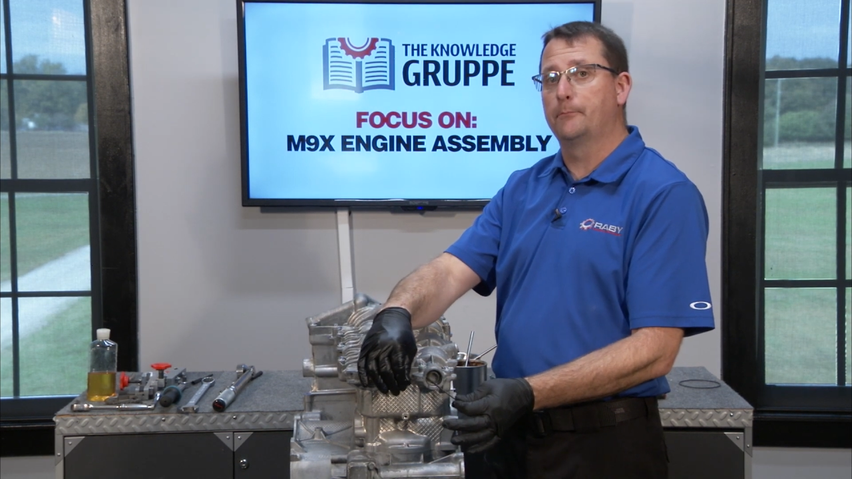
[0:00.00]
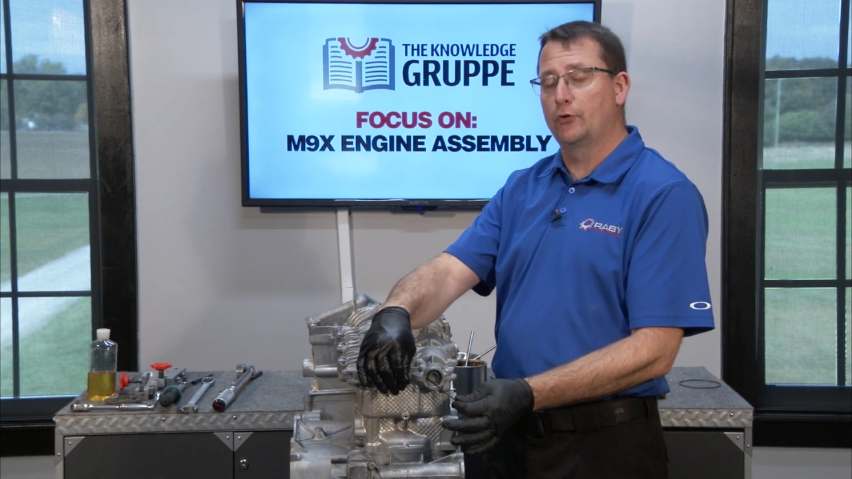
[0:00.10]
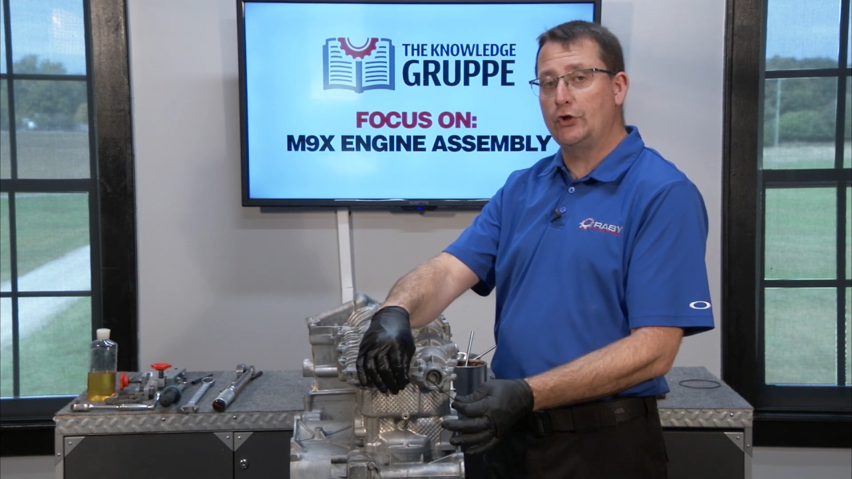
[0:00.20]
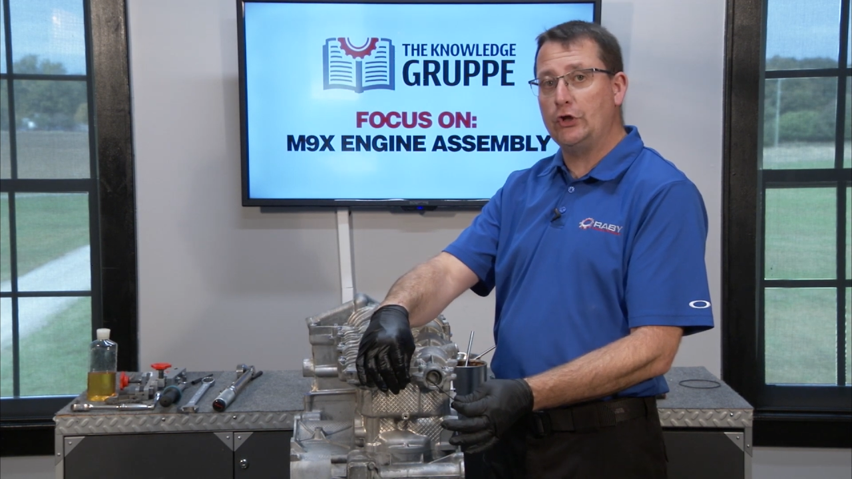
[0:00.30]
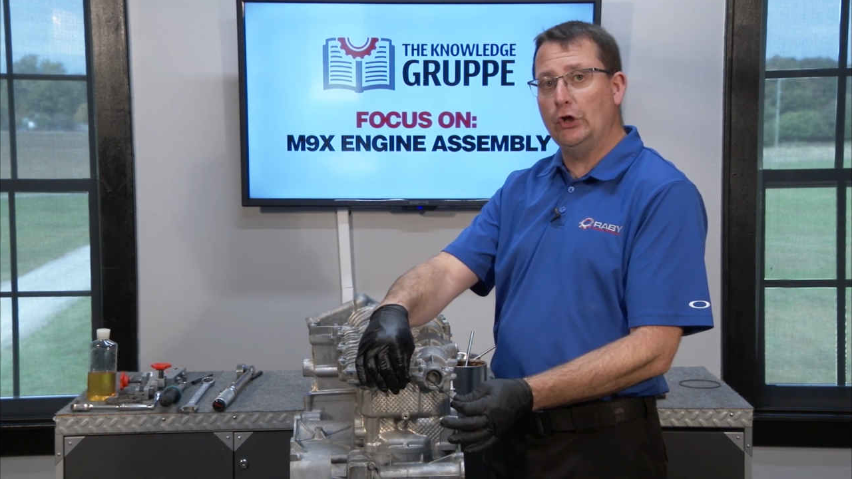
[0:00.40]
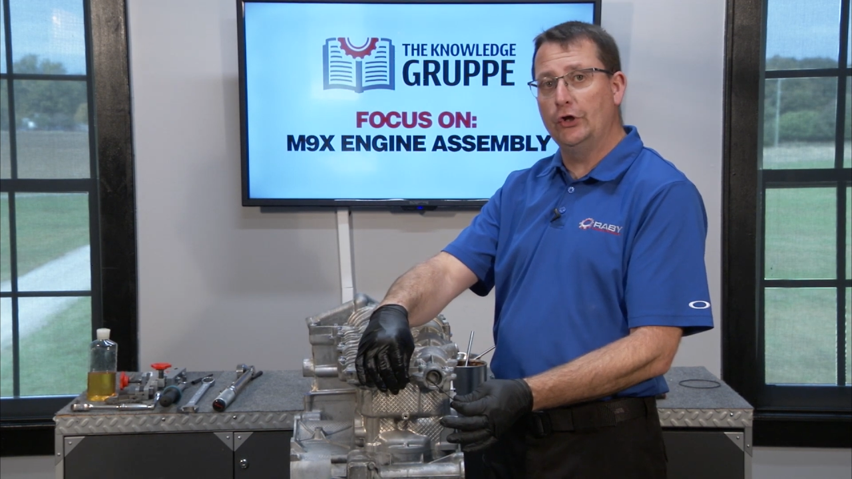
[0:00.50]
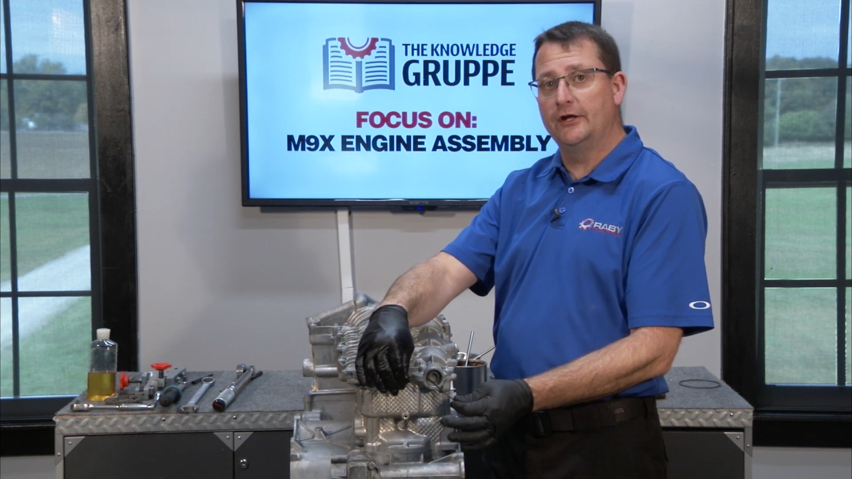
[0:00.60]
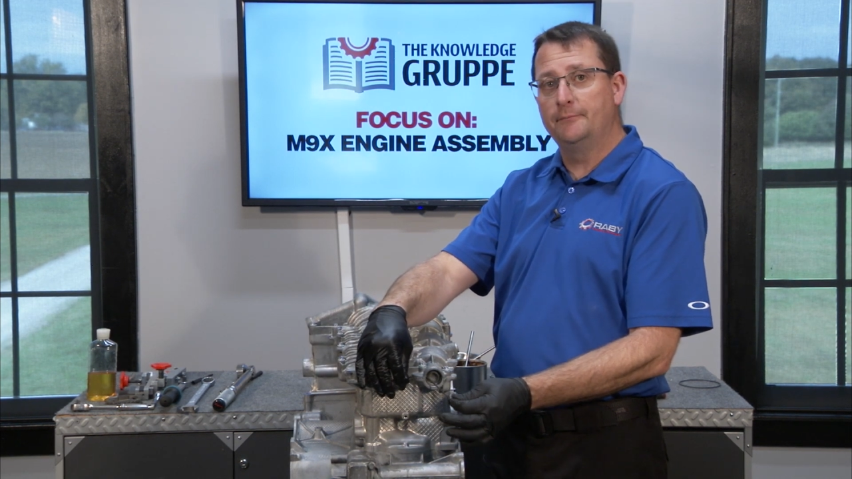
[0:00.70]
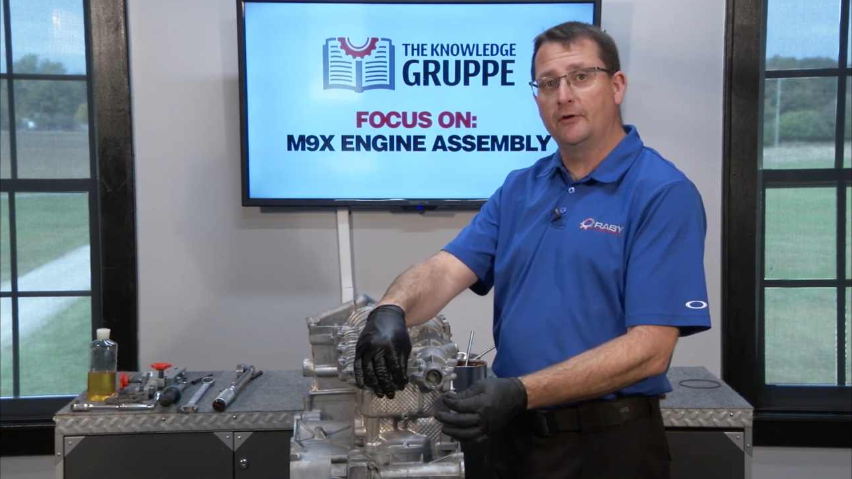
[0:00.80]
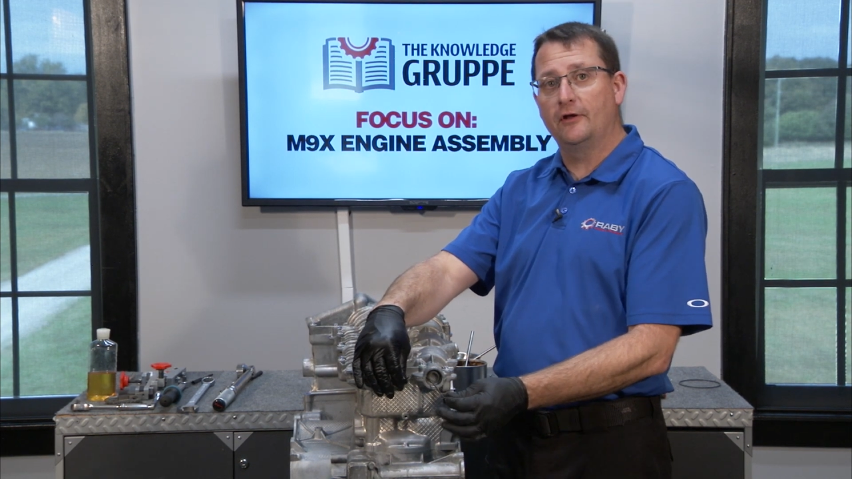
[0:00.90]
pretty
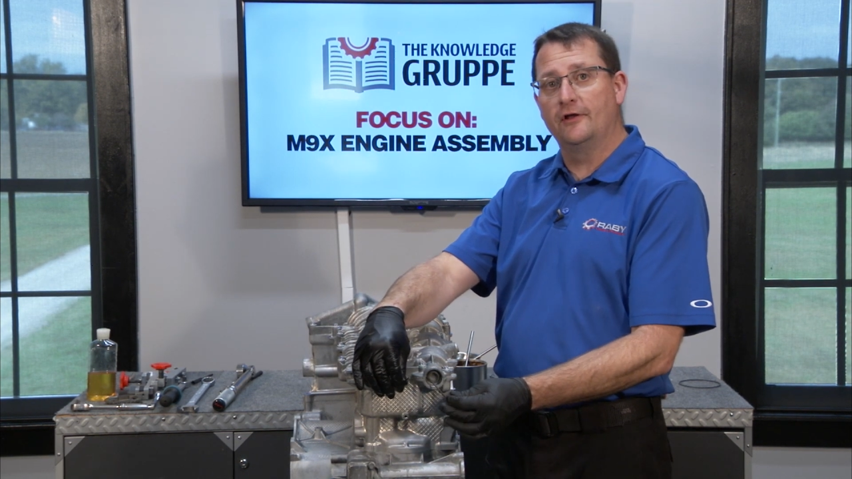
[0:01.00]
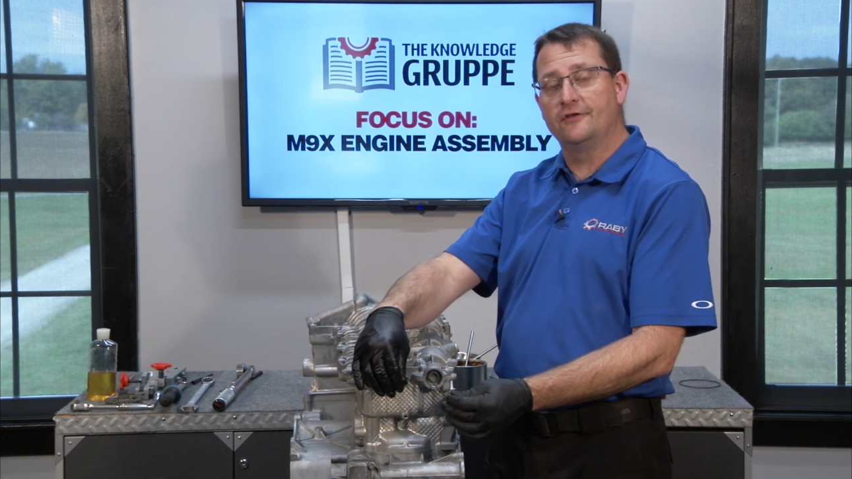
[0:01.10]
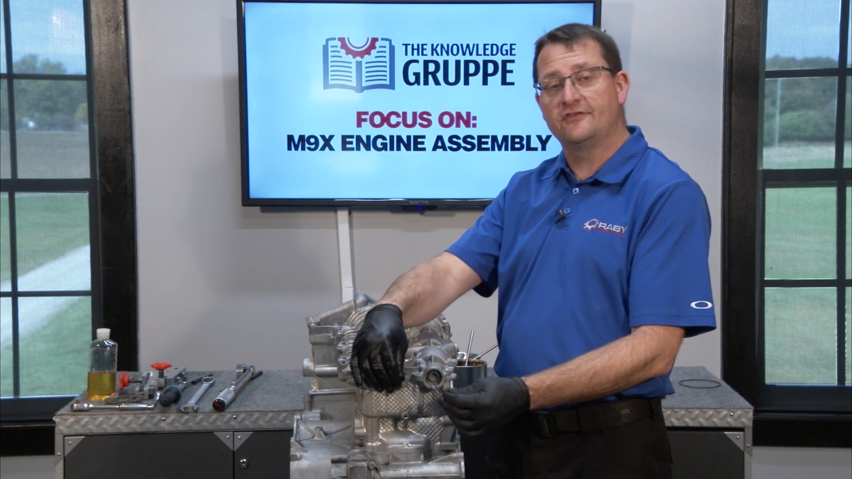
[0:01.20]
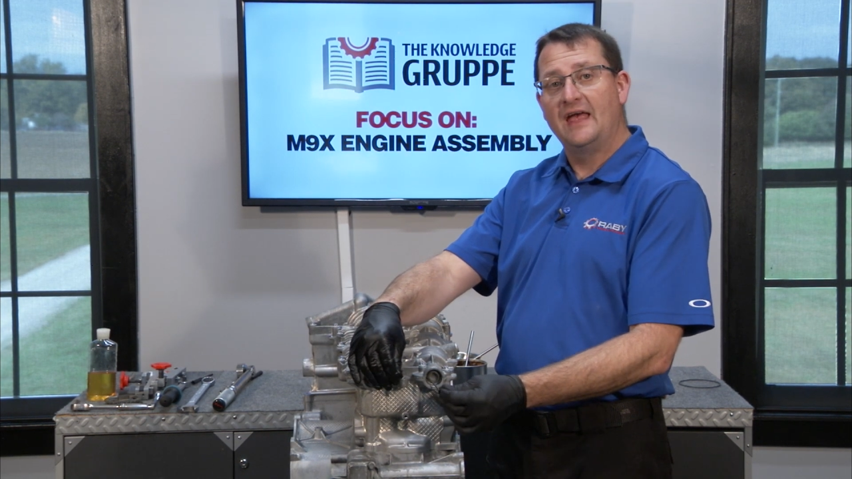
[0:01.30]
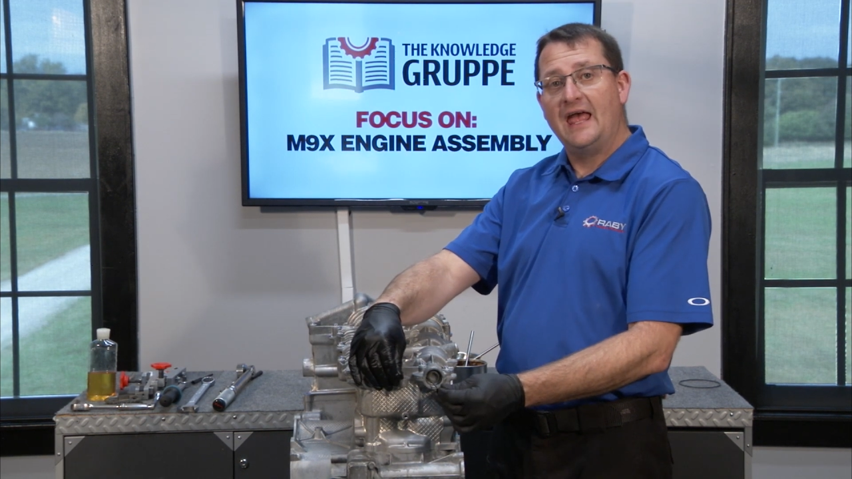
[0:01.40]
good because